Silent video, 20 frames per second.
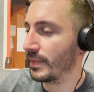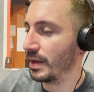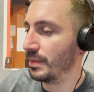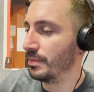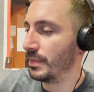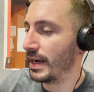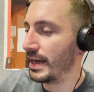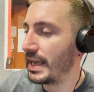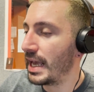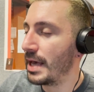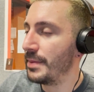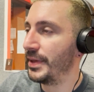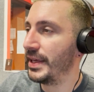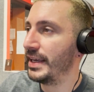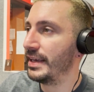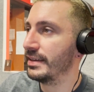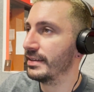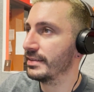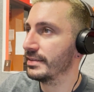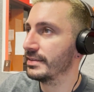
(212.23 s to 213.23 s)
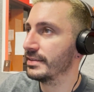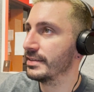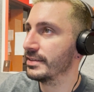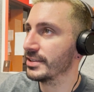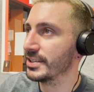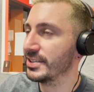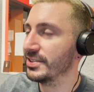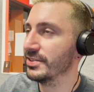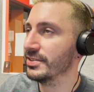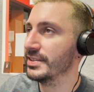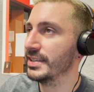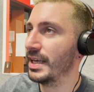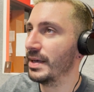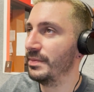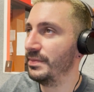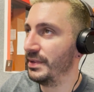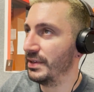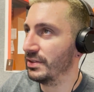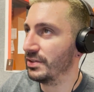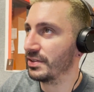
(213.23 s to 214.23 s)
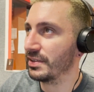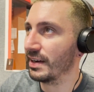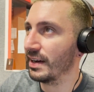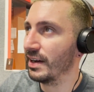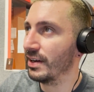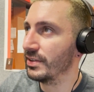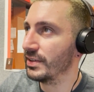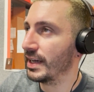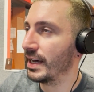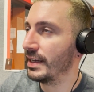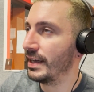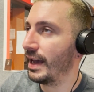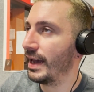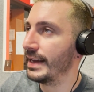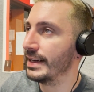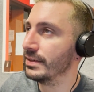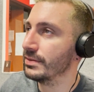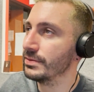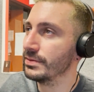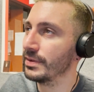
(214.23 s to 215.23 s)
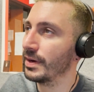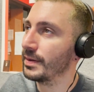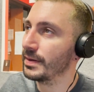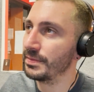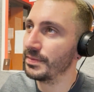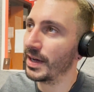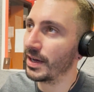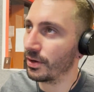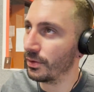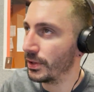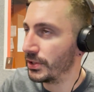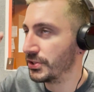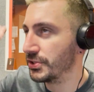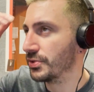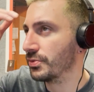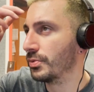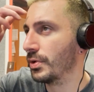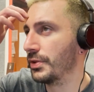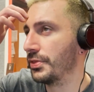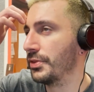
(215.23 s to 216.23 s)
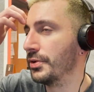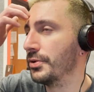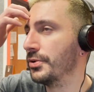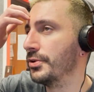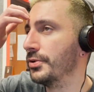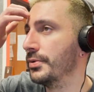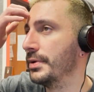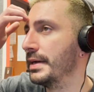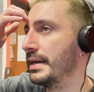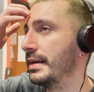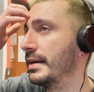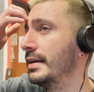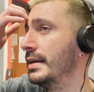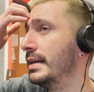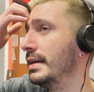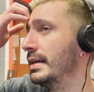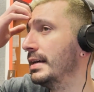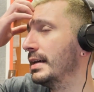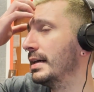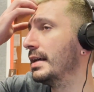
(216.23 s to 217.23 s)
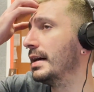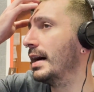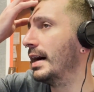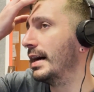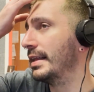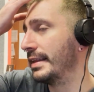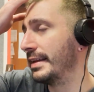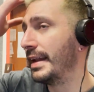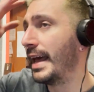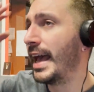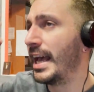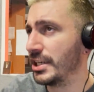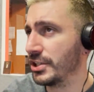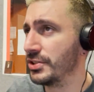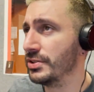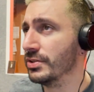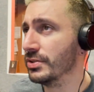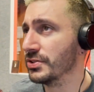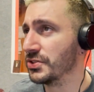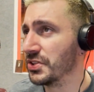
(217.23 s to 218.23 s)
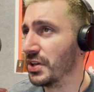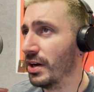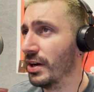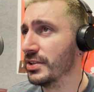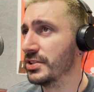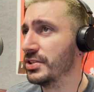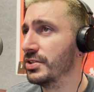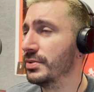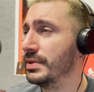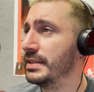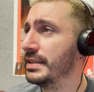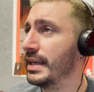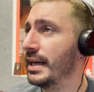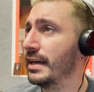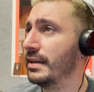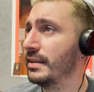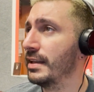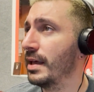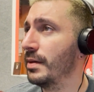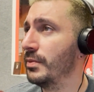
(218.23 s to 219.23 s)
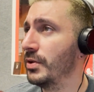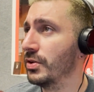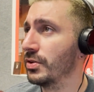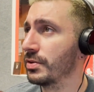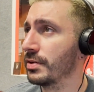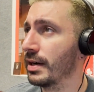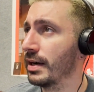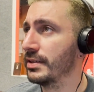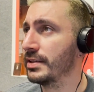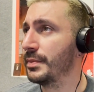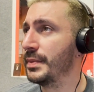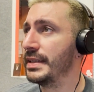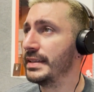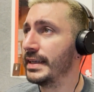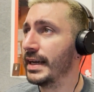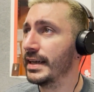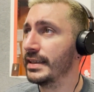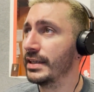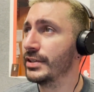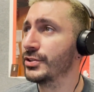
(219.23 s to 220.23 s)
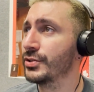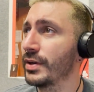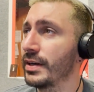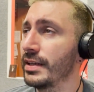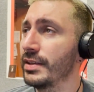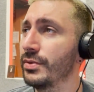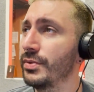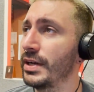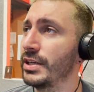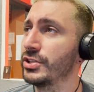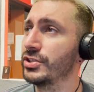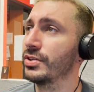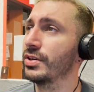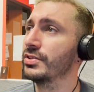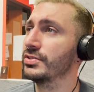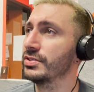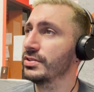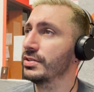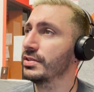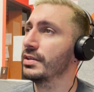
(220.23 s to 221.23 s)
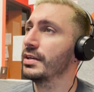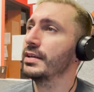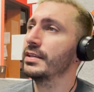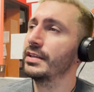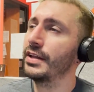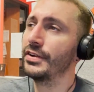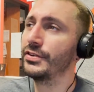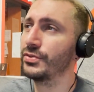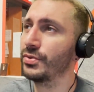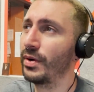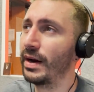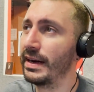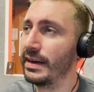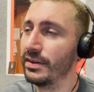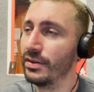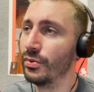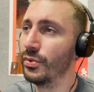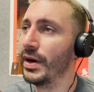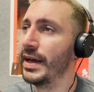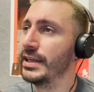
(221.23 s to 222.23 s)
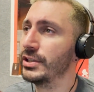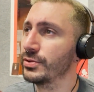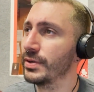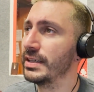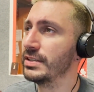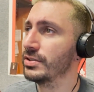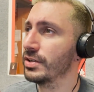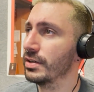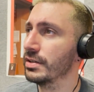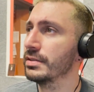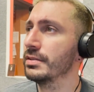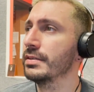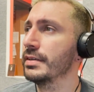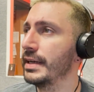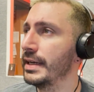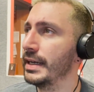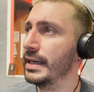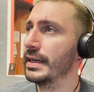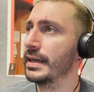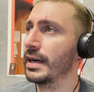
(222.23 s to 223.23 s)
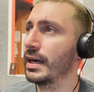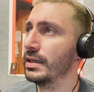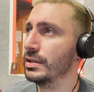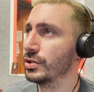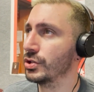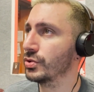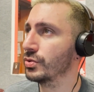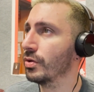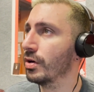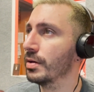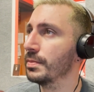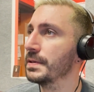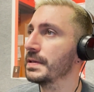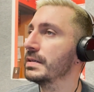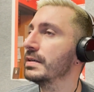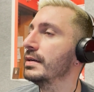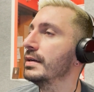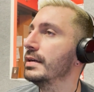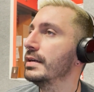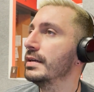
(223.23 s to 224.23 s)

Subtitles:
Miami, they're still in that middle ground. I'm not quite sure what they're doing. The Nationals also in that middle ground. I mean, yeah, they traded away Scherzer, they traded away Trey Turner and Kyle Schwarber,